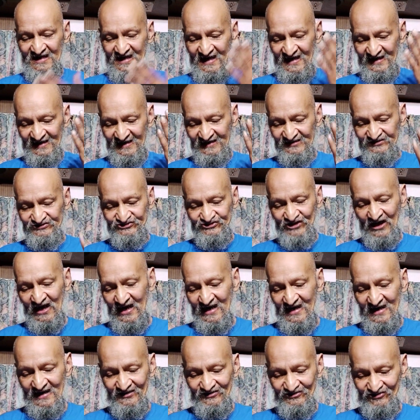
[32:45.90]
in a
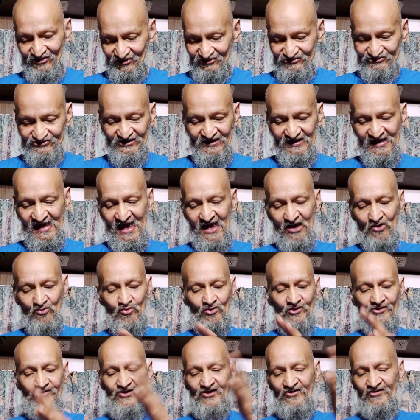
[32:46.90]
dry and thirsty land
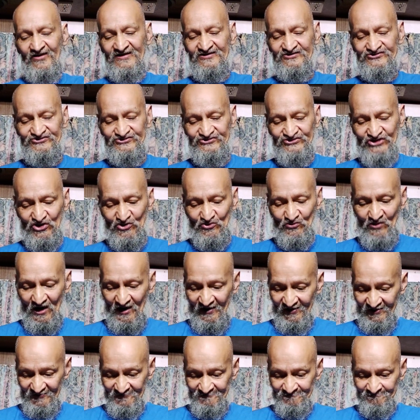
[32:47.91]
where there is no
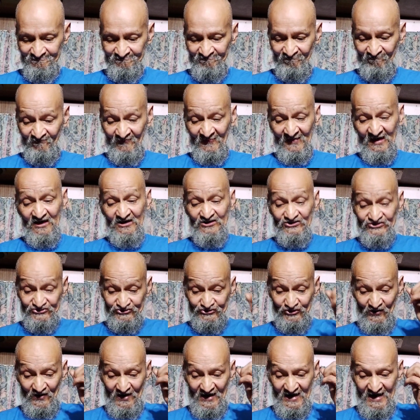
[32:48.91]
water.
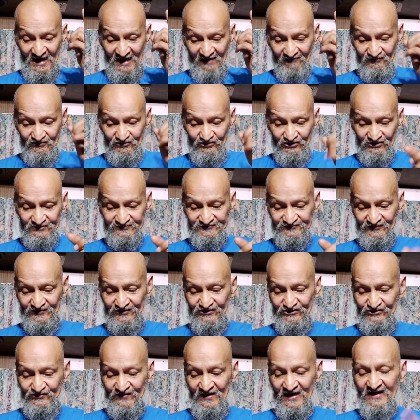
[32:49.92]
So I have looked for
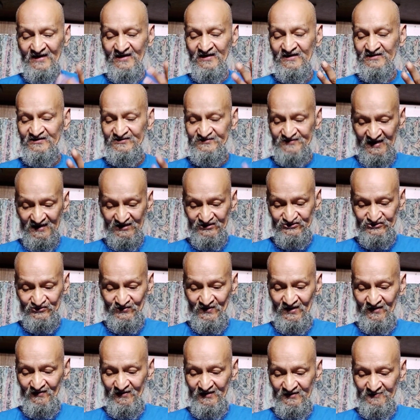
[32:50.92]
you in the
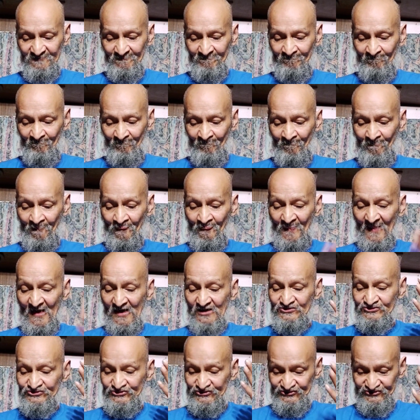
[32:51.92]
sanctuary
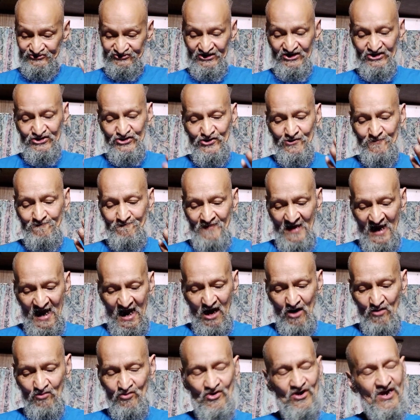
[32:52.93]
to see your
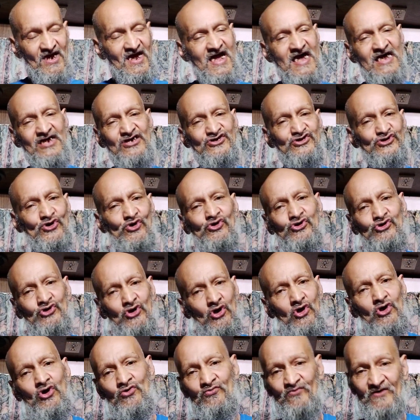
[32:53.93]
power and your
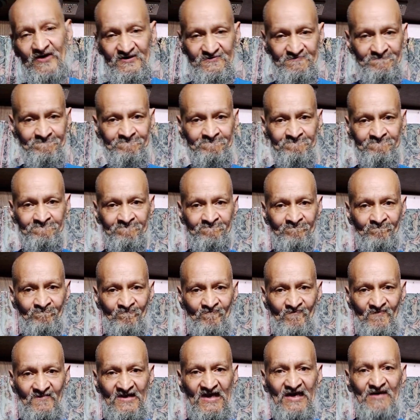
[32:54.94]
glory.
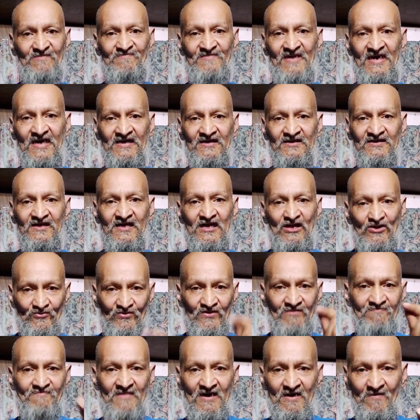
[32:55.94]
Amen.
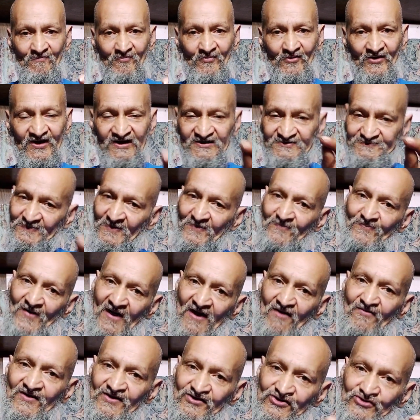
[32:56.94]
Remember, he's
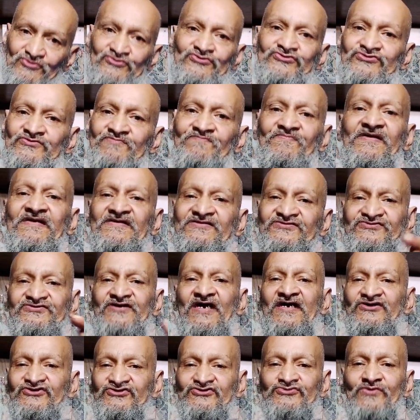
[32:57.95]
preparing you to be a
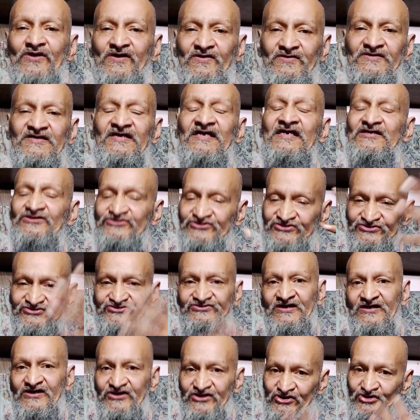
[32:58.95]
sanctuary to
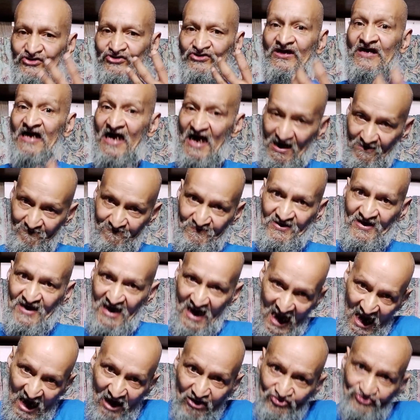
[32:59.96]
sit here and be
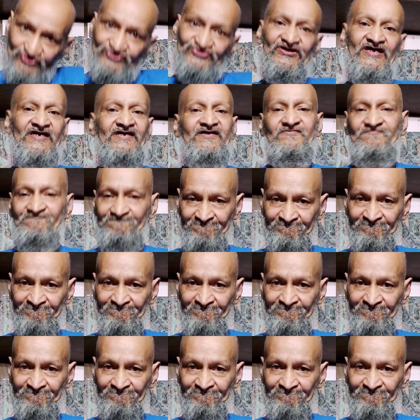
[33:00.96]
housed in.